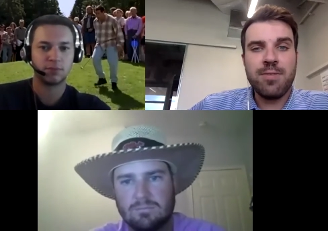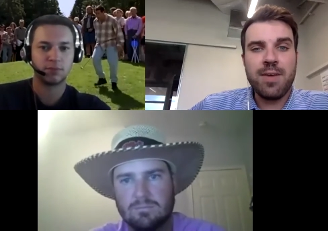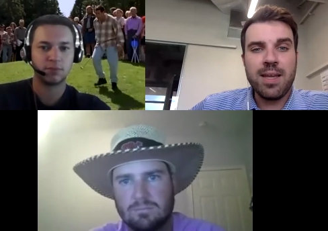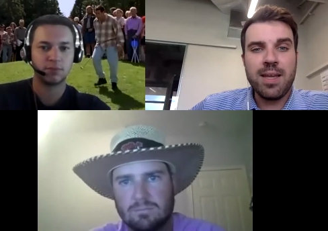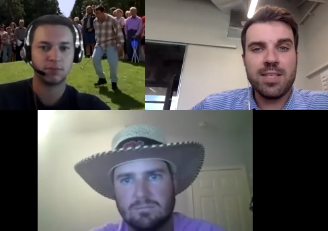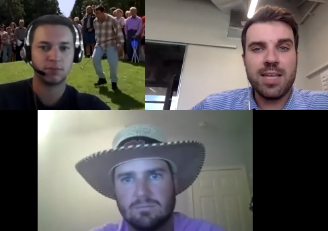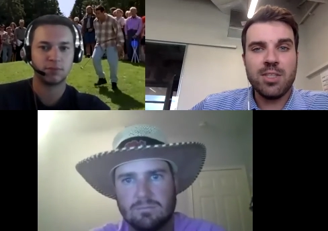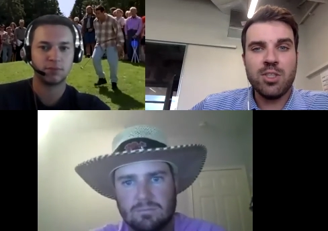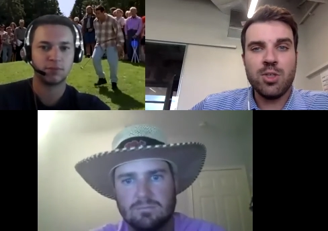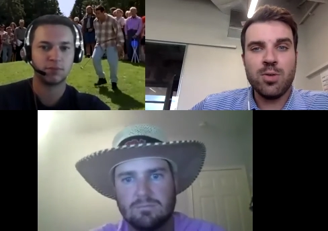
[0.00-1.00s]
Speaker 1: FedEx
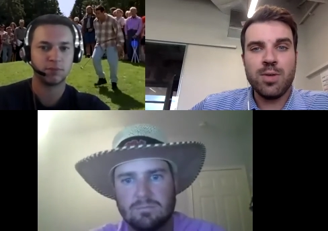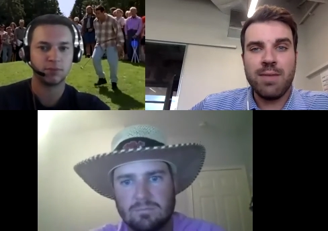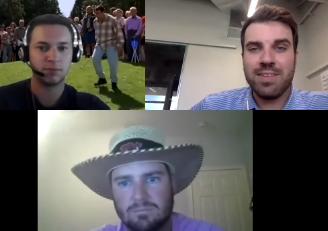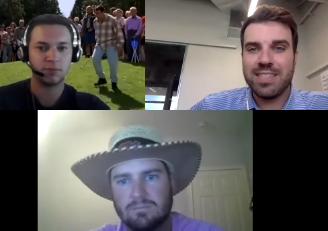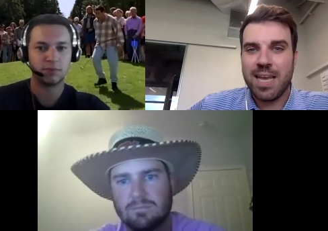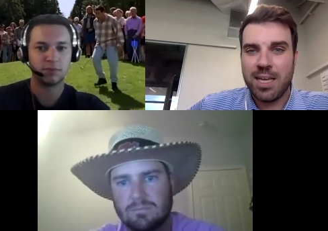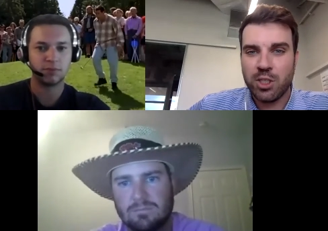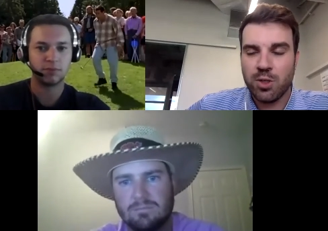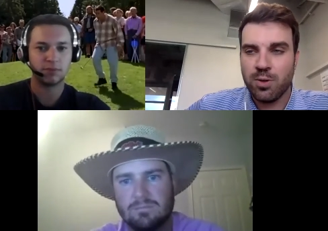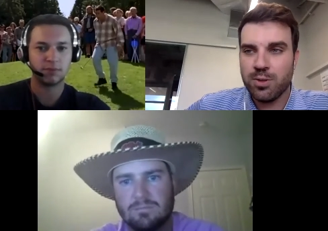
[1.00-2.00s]
St. Jude
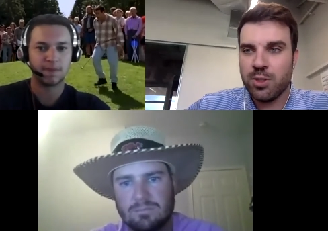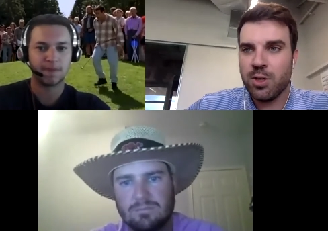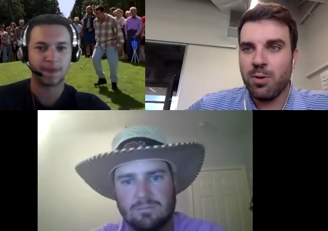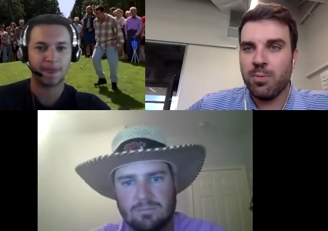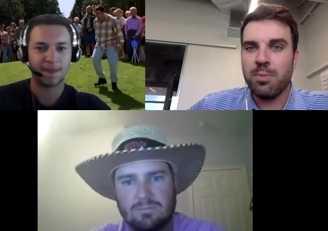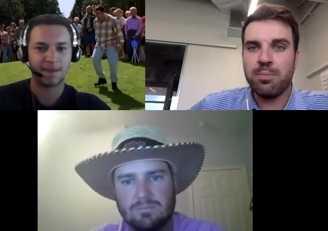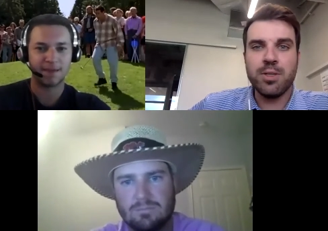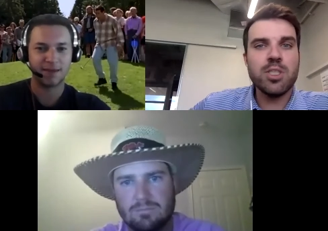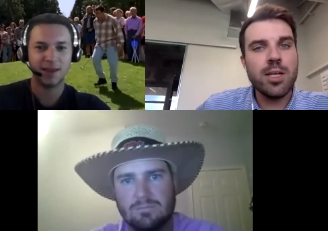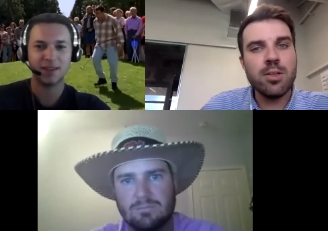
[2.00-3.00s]
Invitational. So we
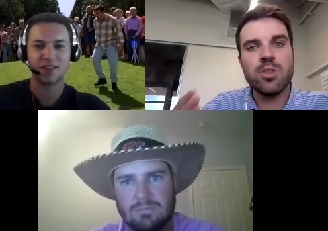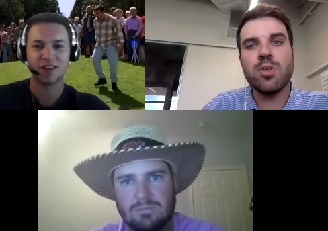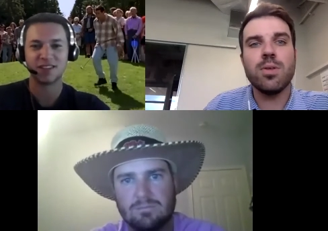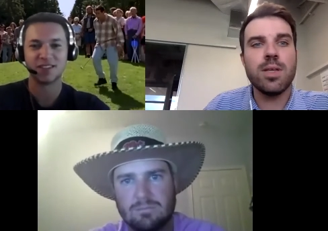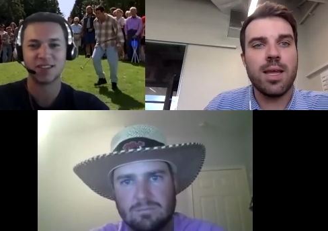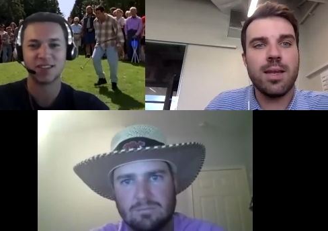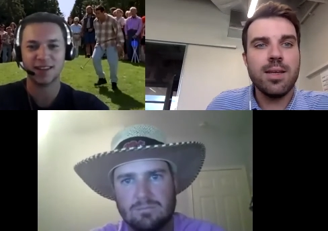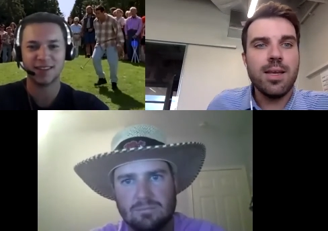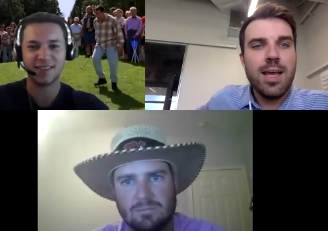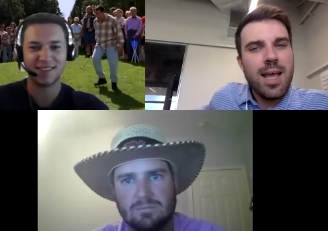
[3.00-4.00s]
appreciate that. Is hard to
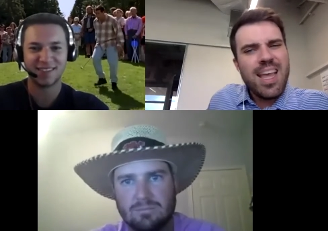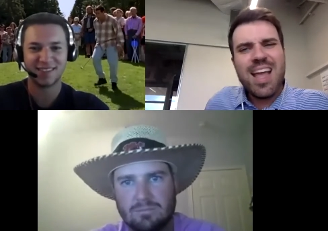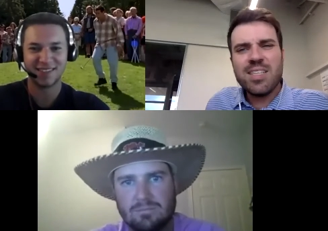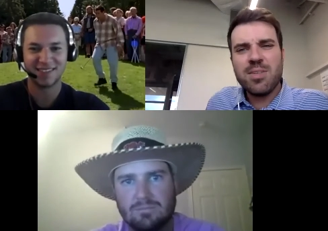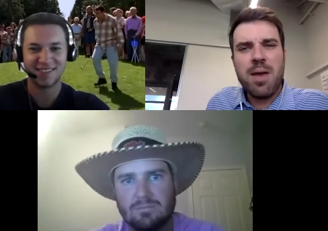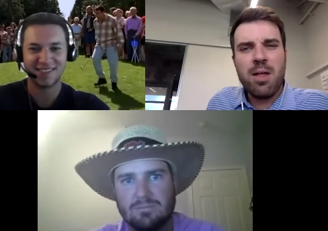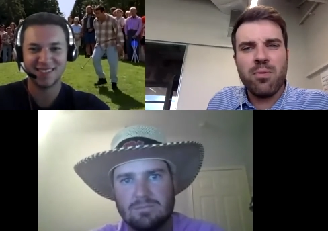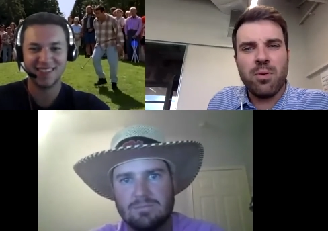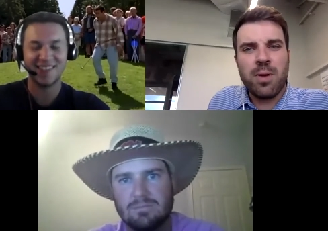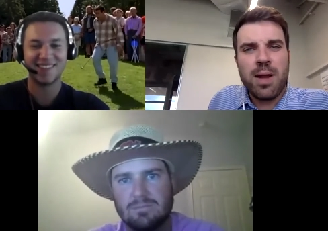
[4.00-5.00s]
say. Yeah, it's a
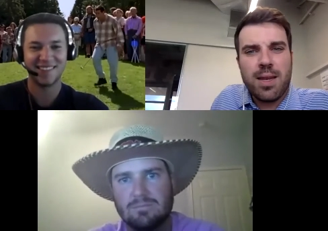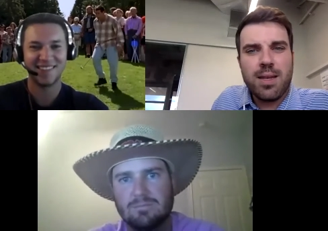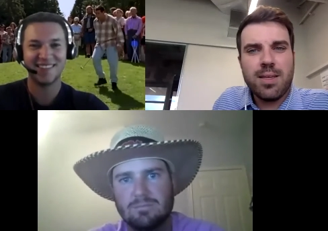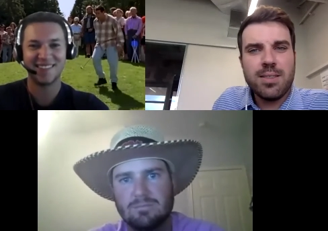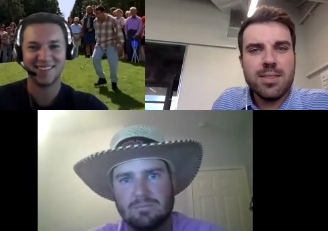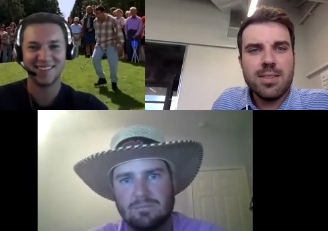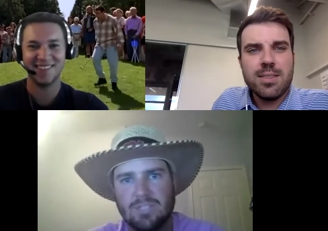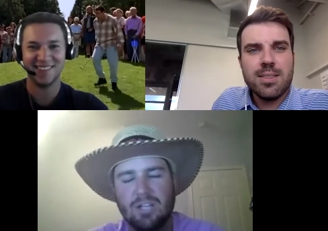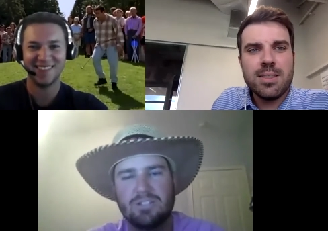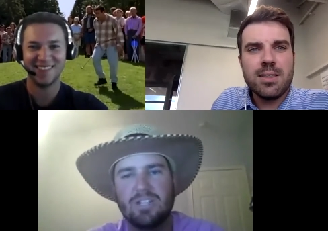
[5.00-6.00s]
mouthful, right?
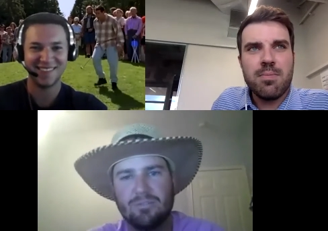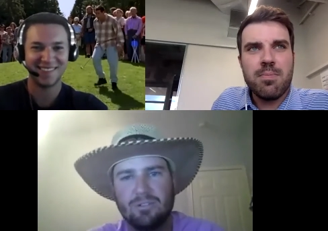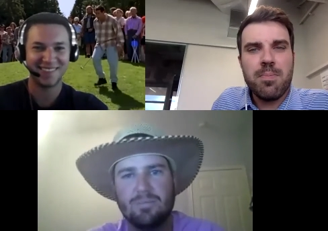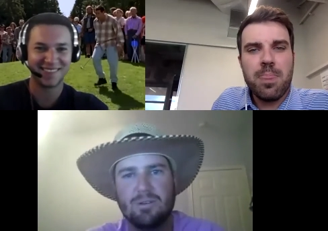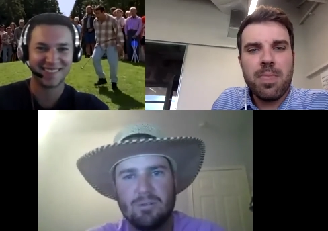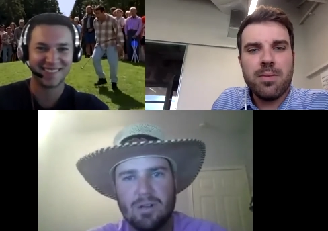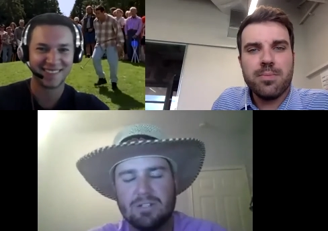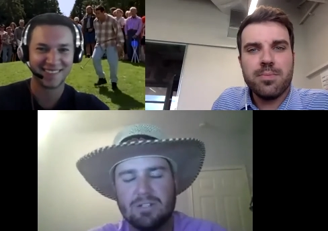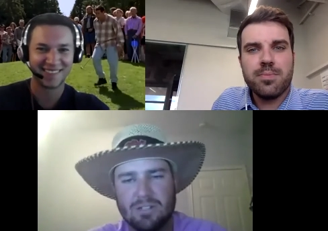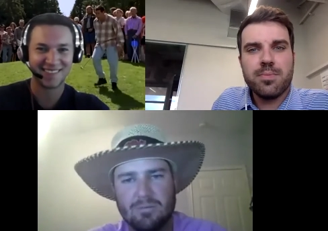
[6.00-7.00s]
Speaker 2: I'll definitely be
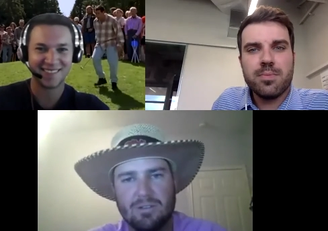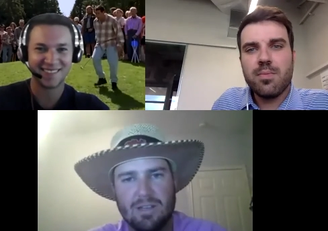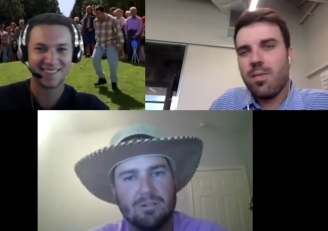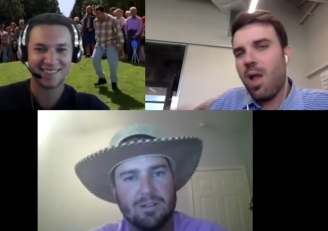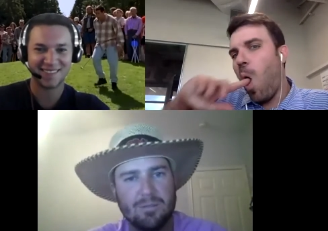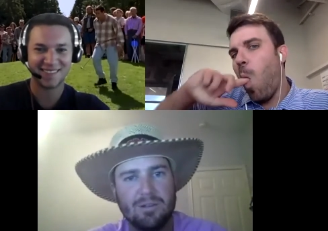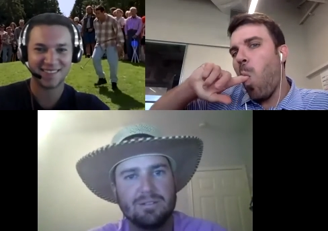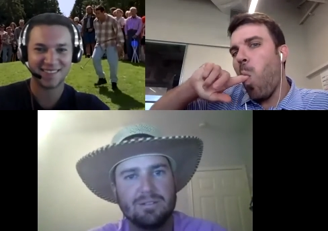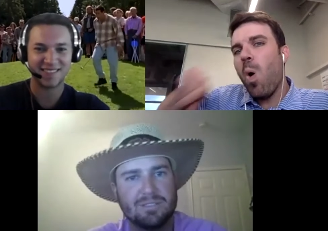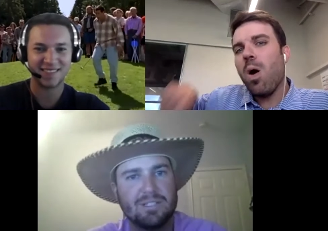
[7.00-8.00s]
watching some of that one. I'm
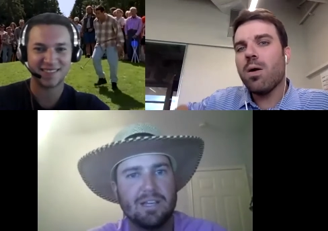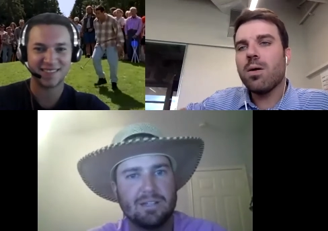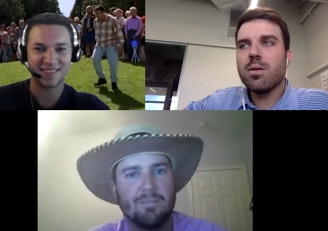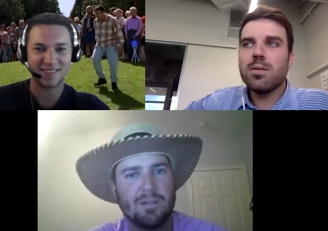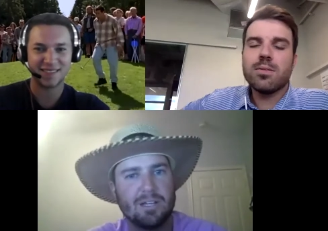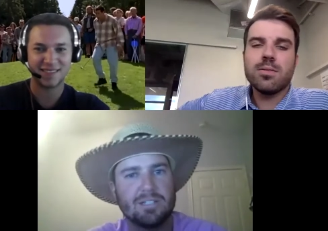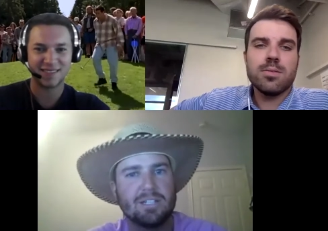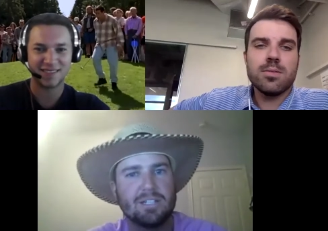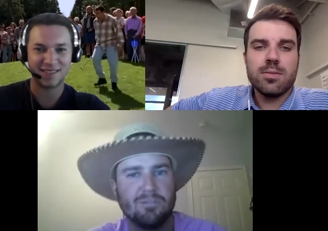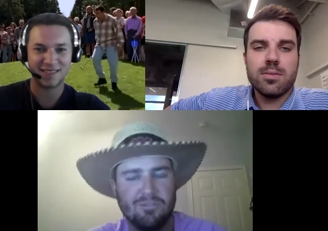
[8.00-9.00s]
gonna take. I'm not gonna
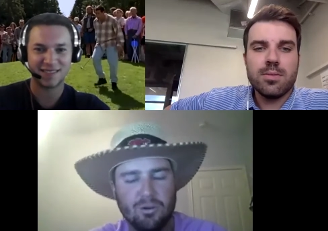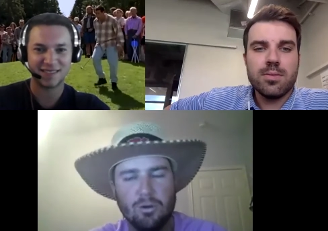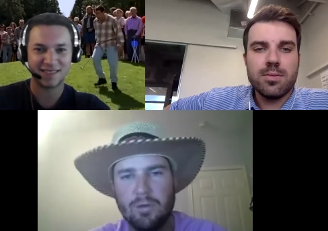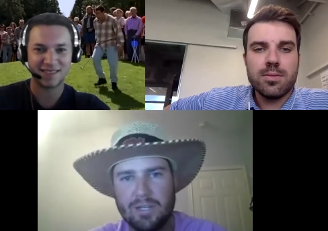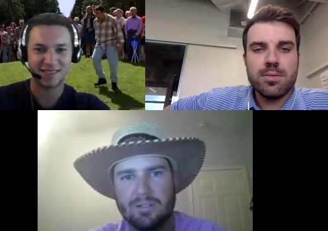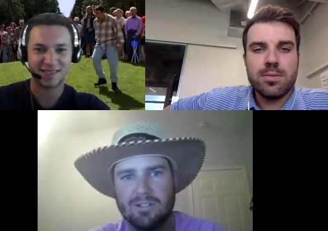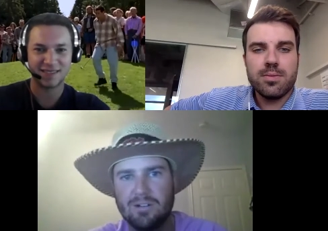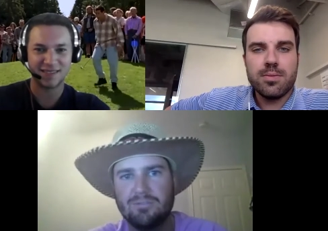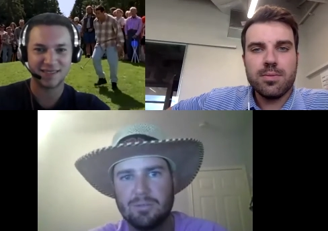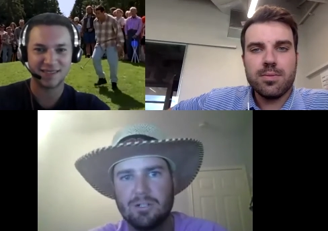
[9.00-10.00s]
take the full weekend
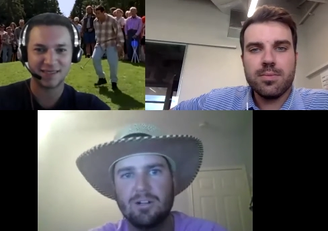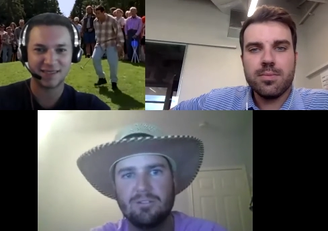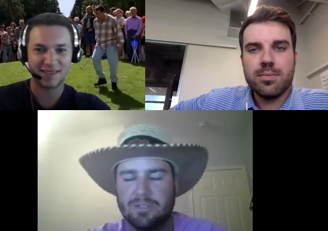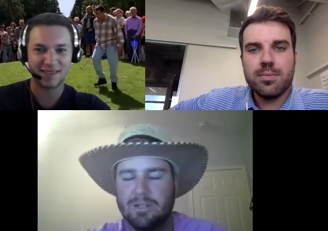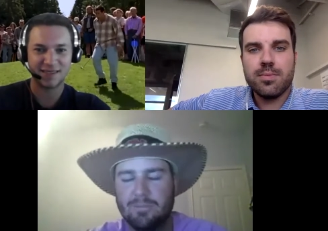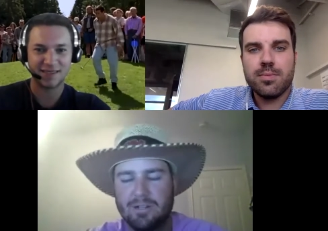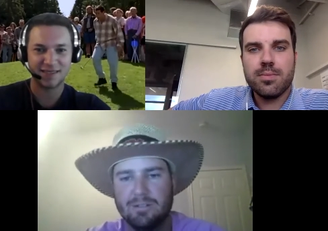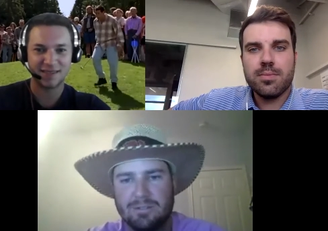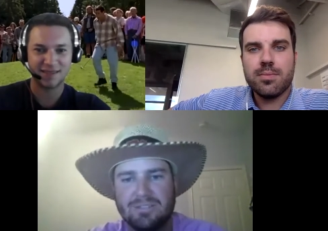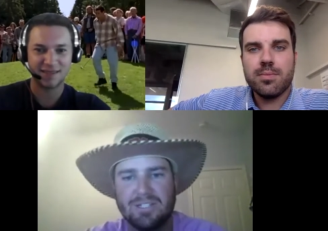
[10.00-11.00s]
off from golf, but I'm
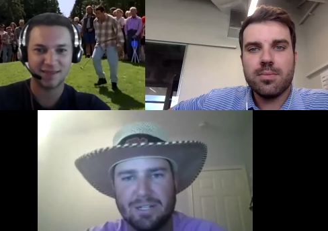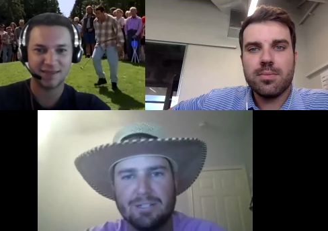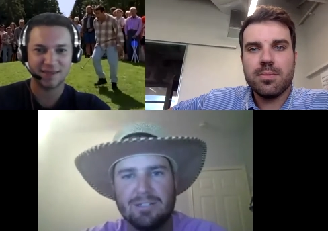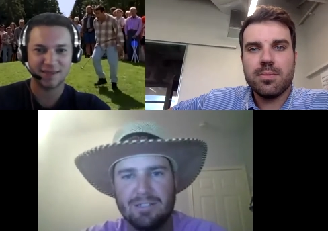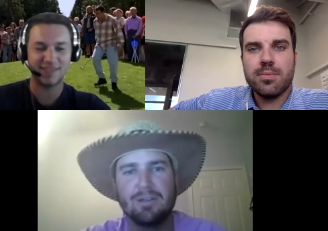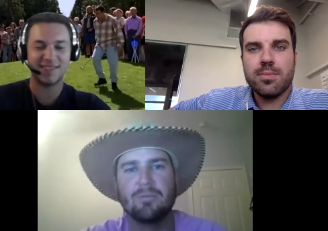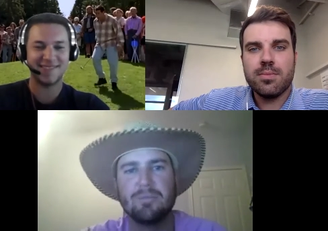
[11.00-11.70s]
gonna take a little